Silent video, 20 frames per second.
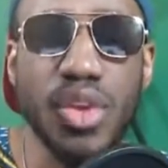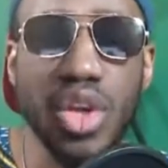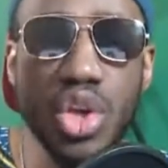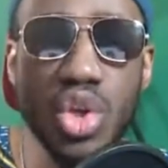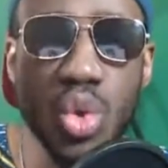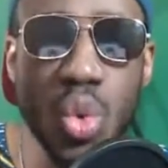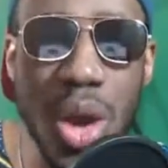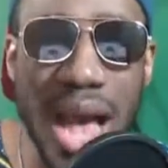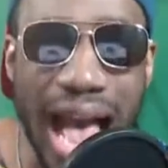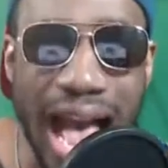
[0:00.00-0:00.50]

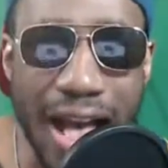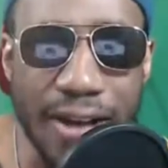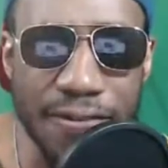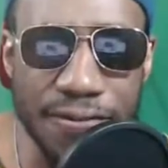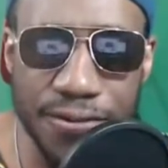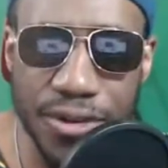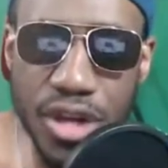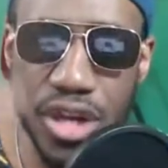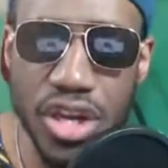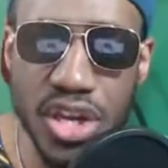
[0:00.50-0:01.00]
You
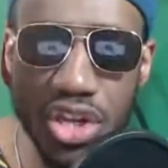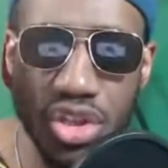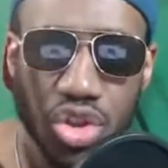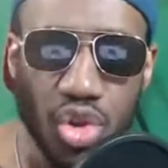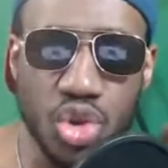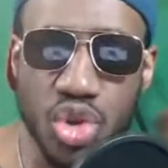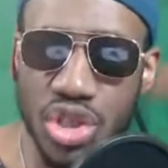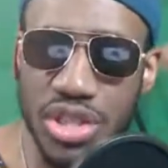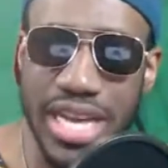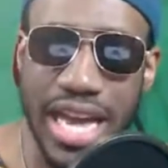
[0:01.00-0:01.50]
have
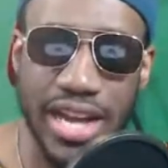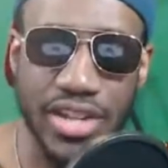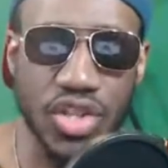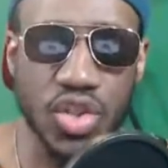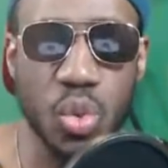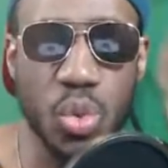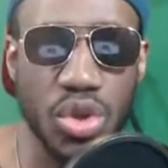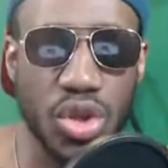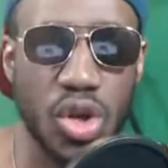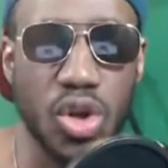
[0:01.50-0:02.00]
to
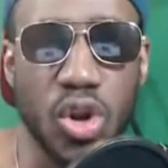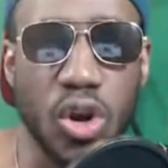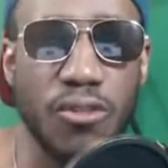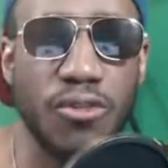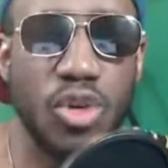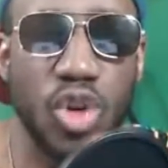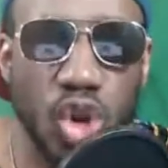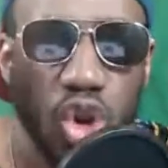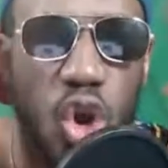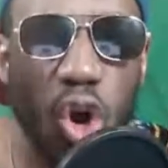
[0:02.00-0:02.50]
start with
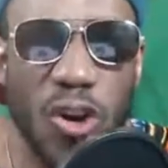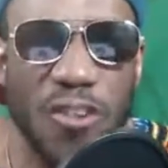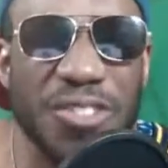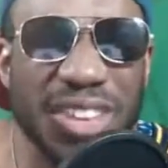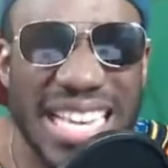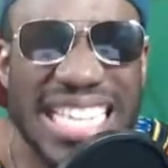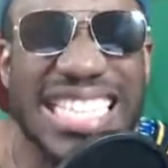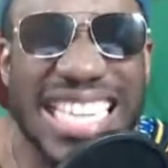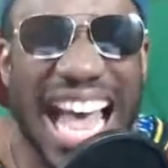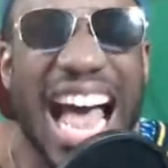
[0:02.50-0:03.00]
love. Love
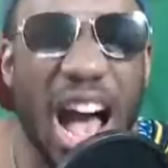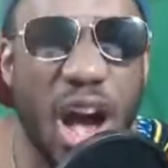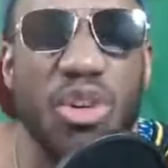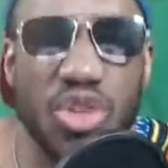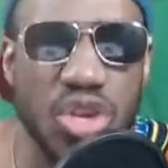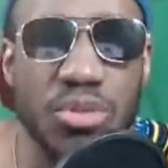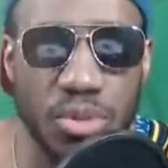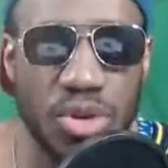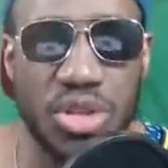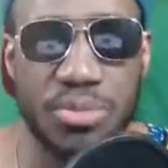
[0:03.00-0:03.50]
is how
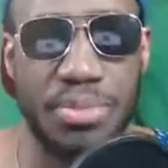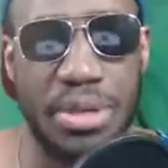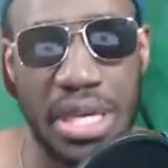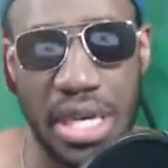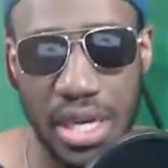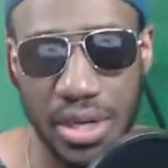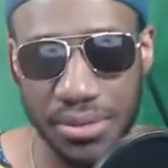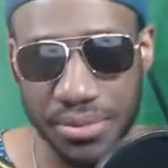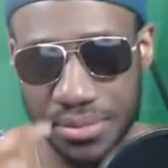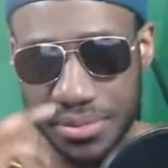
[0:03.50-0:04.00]
you must
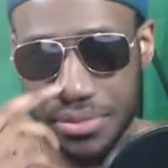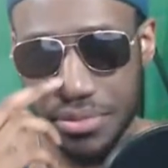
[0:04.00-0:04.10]
begin.